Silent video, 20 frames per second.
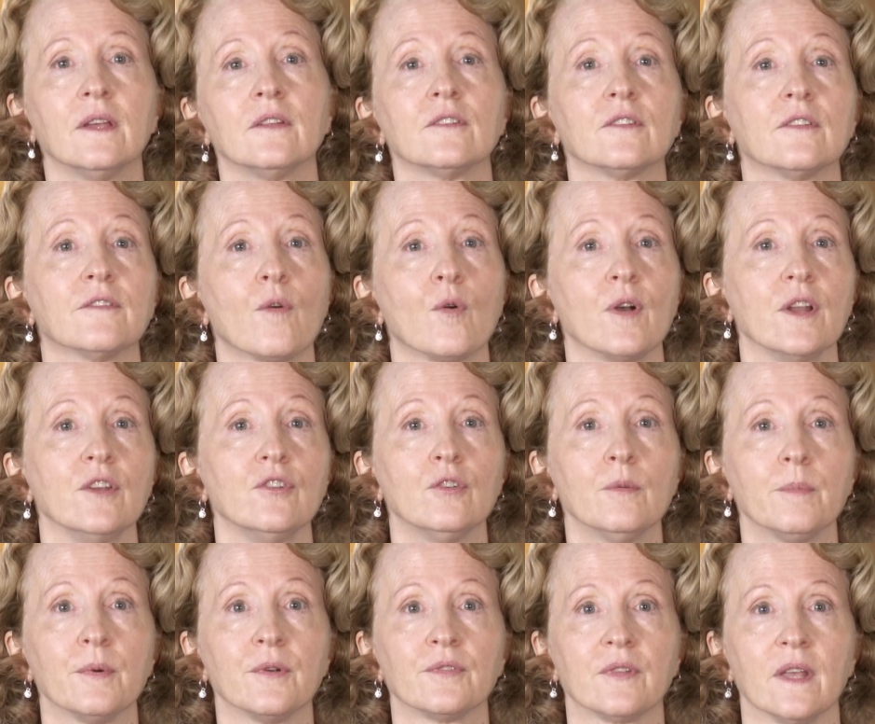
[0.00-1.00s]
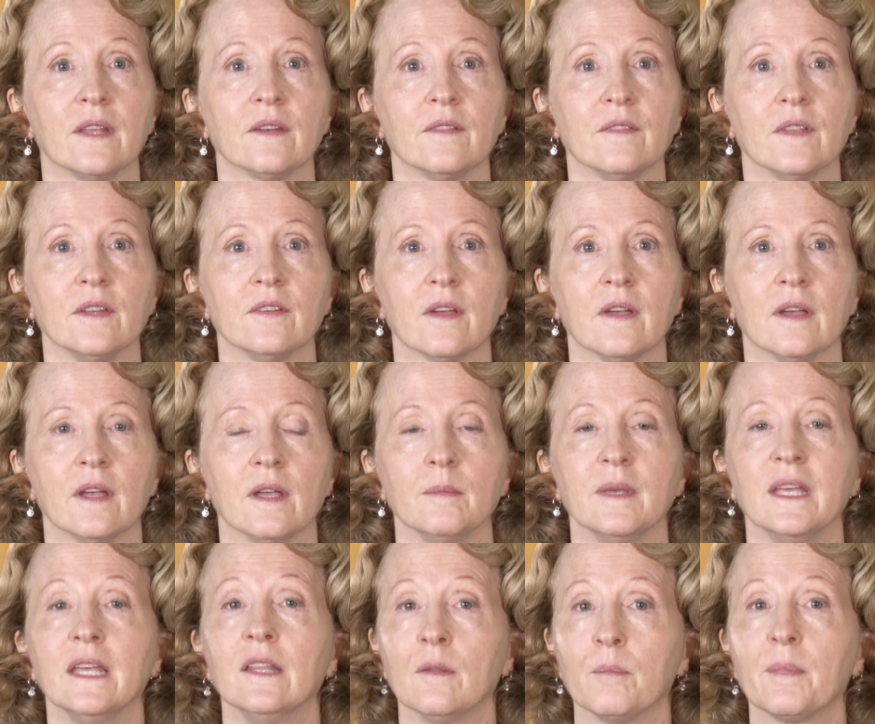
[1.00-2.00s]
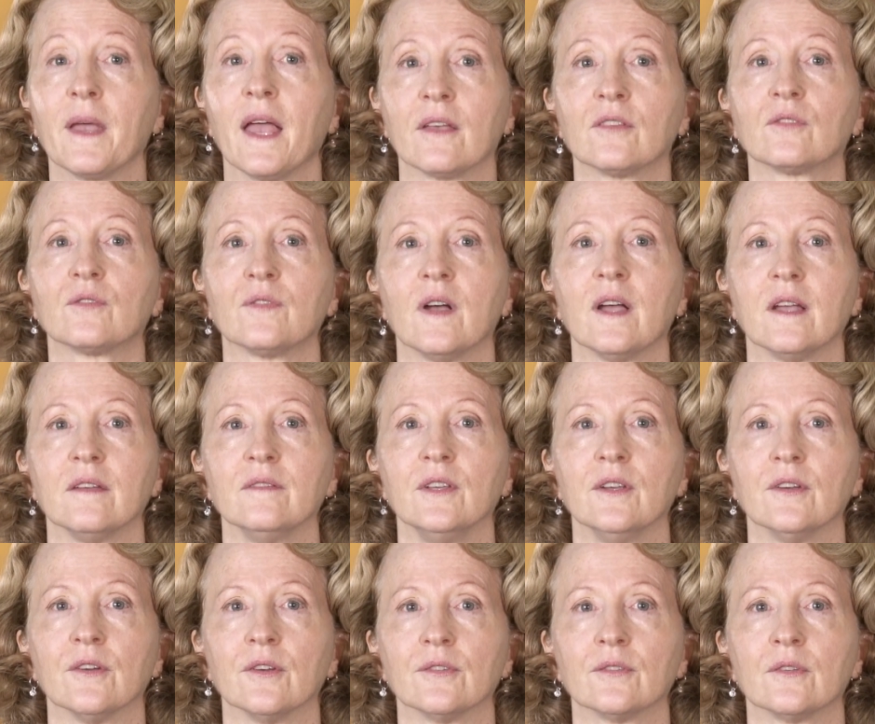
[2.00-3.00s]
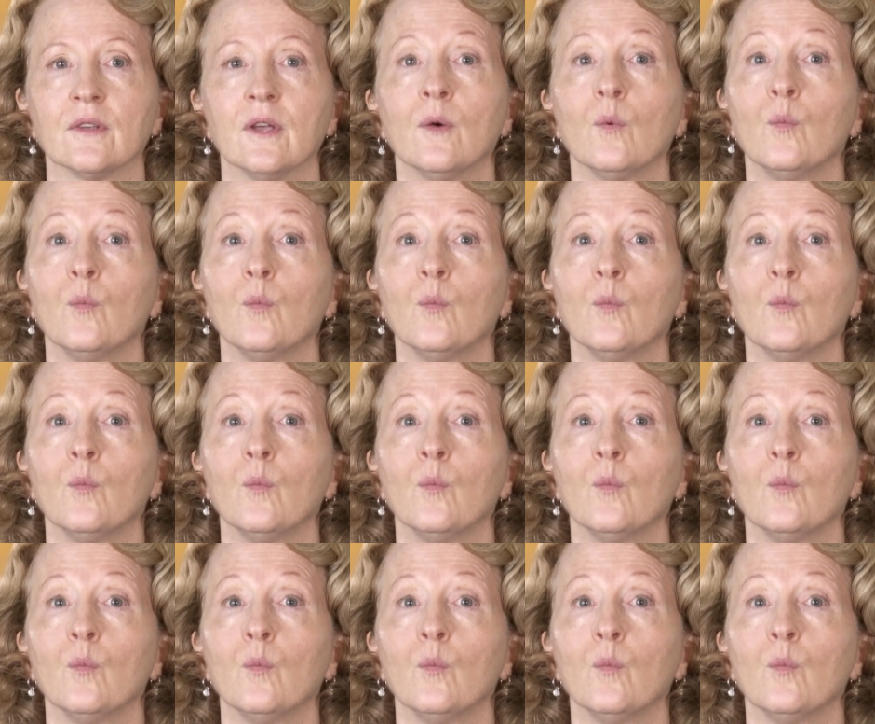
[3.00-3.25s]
to 42% of the time in the past 5 years,